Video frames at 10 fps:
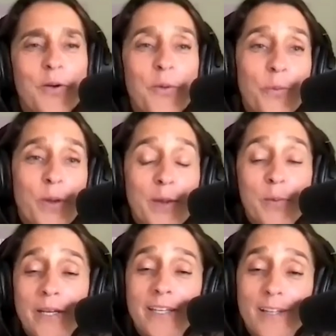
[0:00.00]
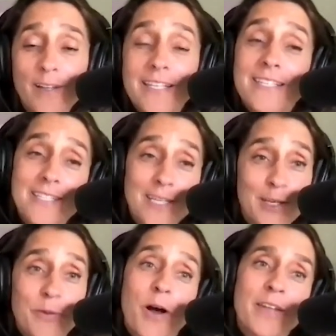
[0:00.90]
we will see
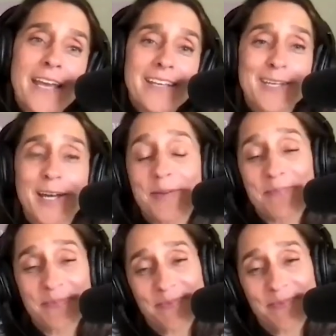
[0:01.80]
you all next time.